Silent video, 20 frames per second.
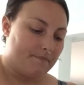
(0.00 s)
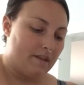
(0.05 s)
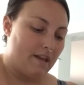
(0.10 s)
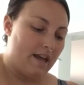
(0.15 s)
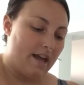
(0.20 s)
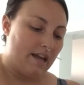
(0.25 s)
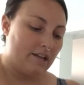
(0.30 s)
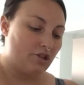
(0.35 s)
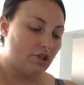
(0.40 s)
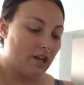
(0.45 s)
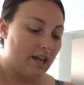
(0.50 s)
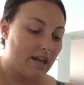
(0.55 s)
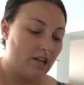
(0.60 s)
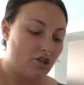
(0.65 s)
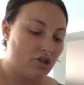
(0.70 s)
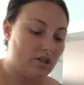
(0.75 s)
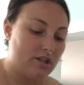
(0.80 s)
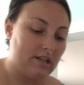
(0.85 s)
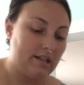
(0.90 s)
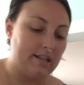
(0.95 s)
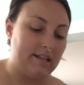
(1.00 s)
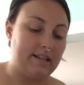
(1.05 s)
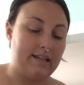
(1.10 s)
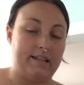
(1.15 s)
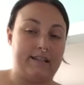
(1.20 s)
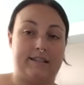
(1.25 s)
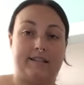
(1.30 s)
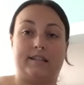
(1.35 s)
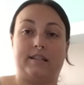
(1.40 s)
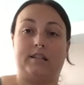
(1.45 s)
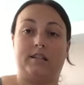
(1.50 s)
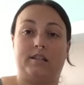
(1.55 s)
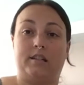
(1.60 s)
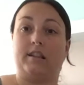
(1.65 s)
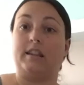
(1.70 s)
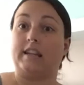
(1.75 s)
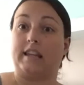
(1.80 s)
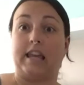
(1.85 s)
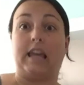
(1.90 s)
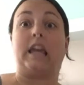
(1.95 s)
Education is
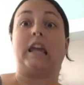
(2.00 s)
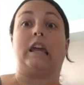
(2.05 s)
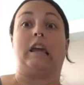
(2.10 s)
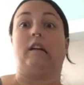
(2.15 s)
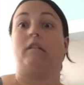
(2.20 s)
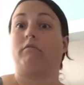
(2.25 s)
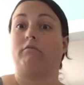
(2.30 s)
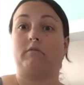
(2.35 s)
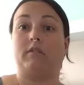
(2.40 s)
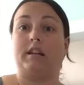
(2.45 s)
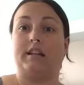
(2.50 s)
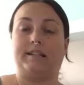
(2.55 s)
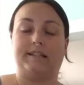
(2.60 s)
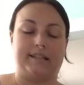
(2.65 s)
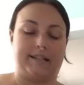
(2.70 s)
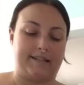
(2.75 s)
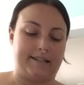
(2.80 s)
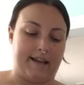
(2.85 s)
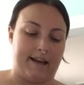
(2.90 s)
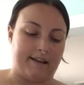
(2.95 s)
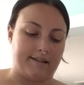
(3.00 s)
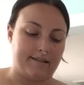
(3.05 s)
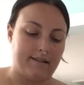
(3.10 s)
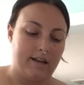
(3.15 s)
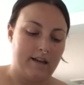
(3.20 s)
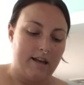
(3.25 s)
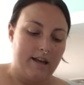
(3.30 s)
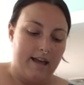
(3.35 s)
the key in success.